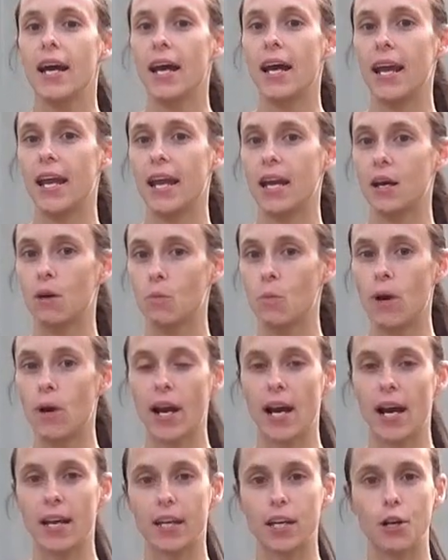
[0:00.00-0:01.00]
and what
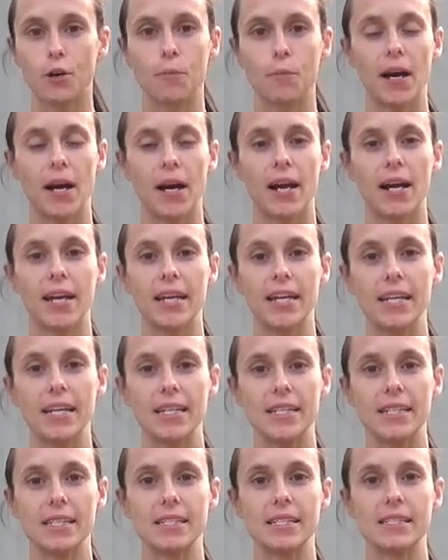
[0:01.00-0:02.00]
I go by
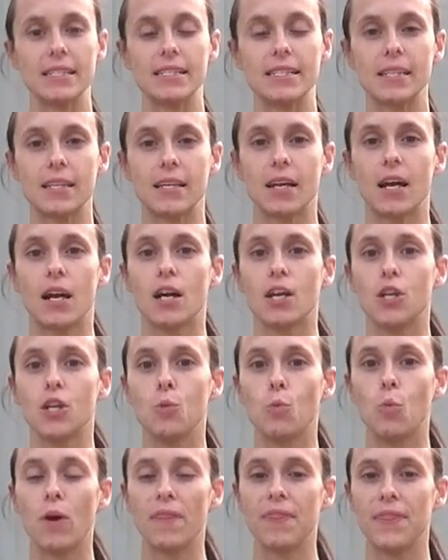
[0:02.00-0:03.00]
is you
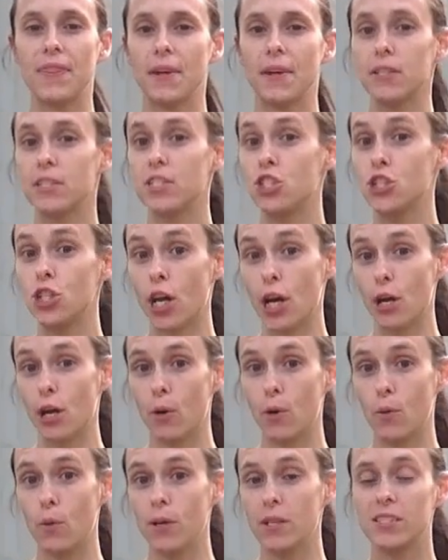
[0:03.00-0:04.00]
want the
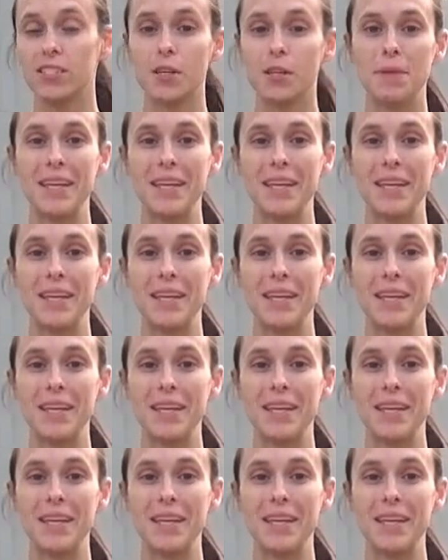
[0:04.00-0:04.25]
doe to